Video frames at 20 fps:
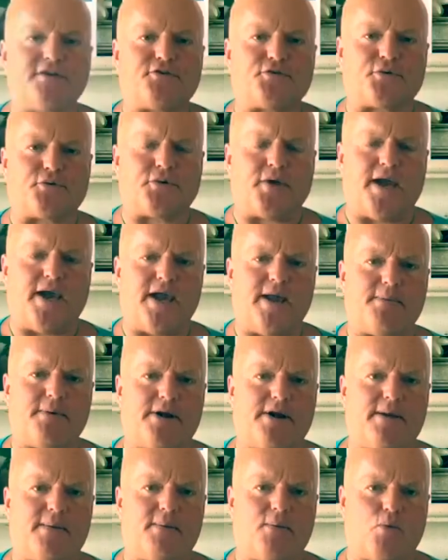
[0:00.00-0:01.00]
intro to
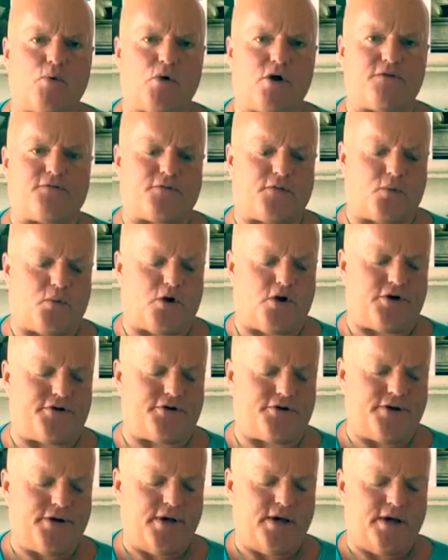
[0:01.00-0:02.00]
Abraham, word for
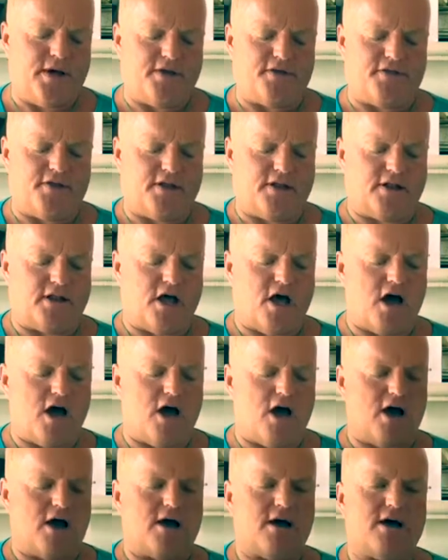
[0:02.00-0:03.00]
word, the
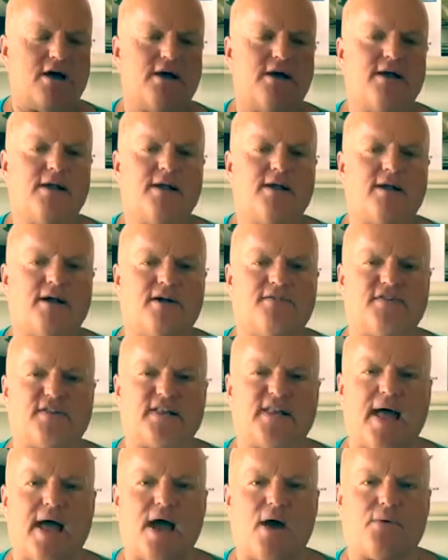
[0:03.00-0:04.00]
law of
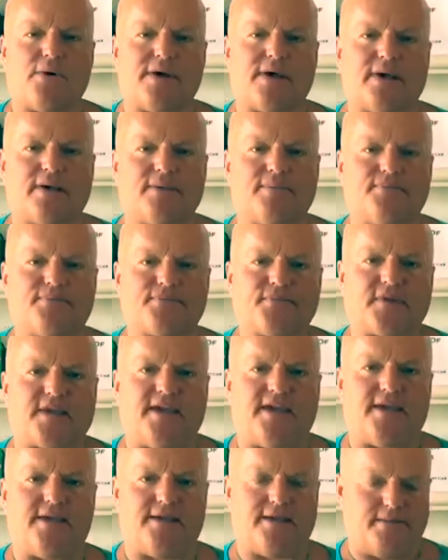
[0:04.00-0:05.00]
allowing.
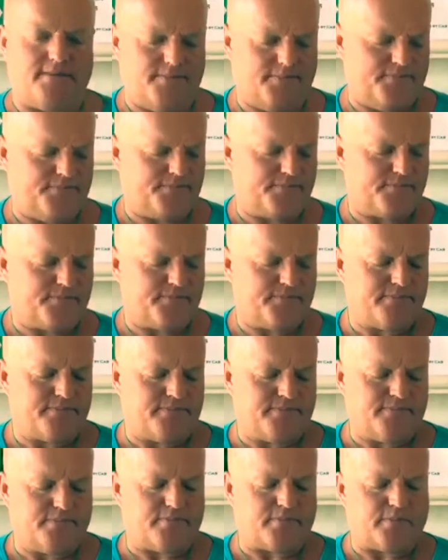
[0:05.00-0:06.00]
Key.
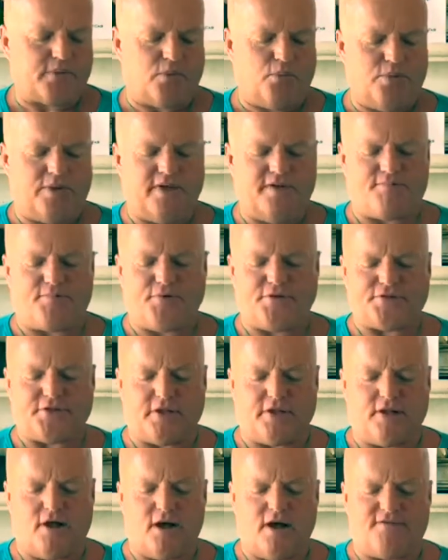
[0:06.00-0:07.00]
We have put
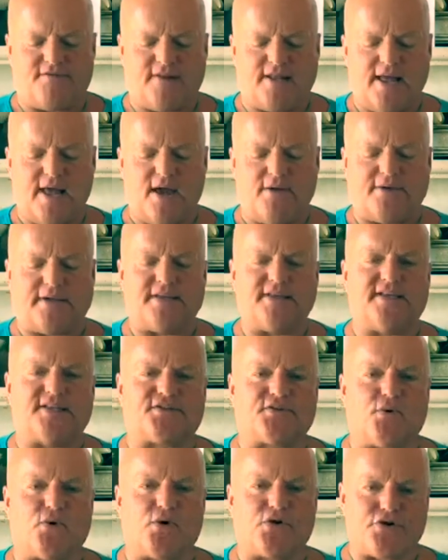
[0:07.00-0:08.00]
the law of allowing in
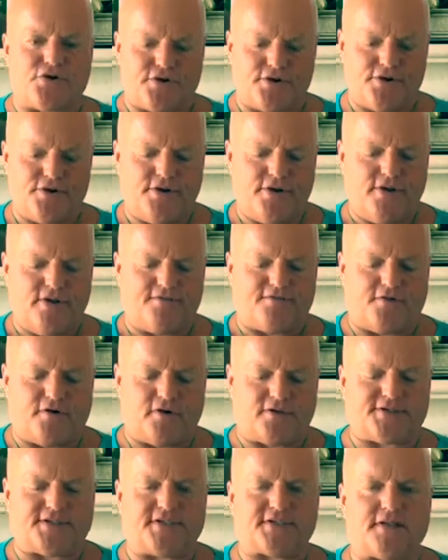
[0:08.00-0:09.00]
this order.
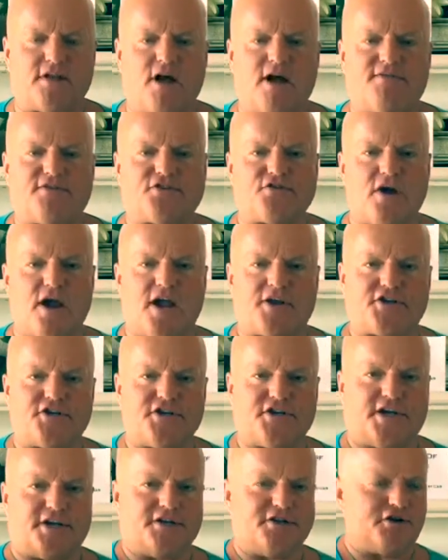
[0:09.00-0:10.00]
First, it's law of
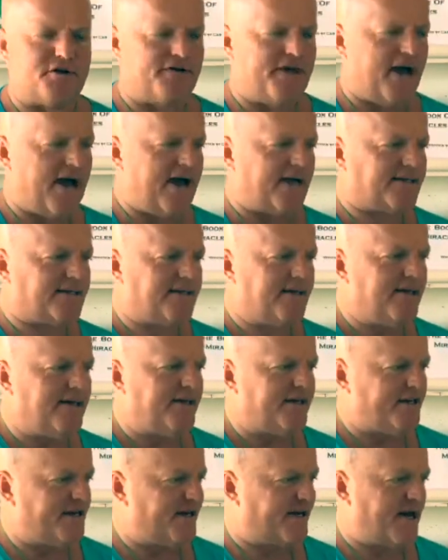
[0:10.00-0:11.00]
attraction. You got to know
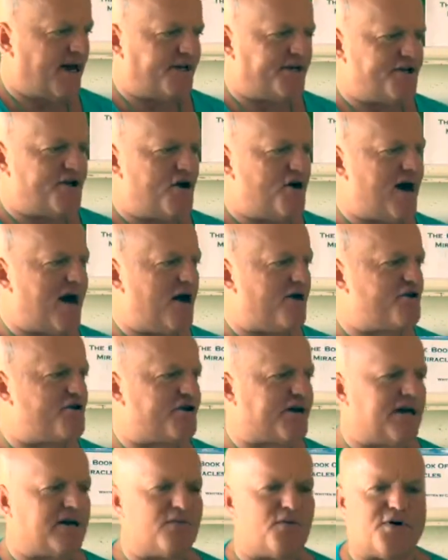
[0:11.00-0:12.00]
that. You got to know how
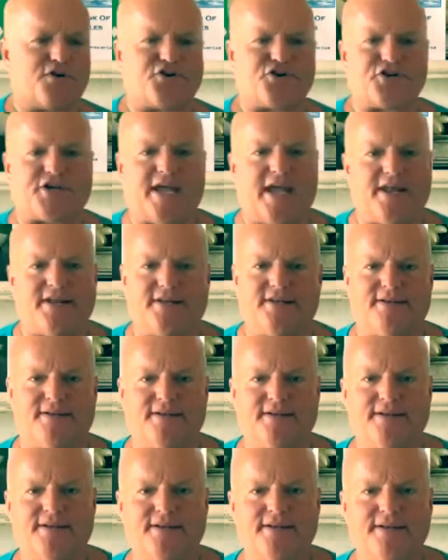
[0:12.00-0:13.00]
you're getting what you're
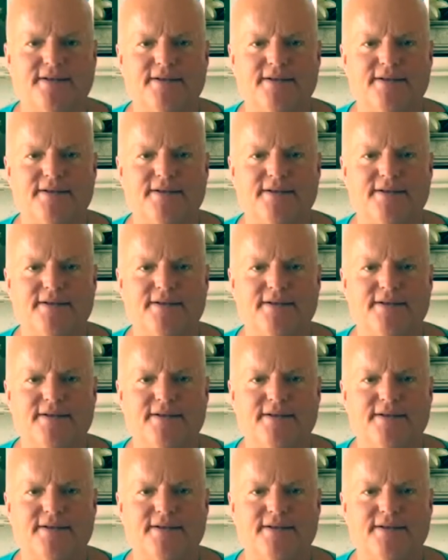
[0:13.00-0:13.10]
getting.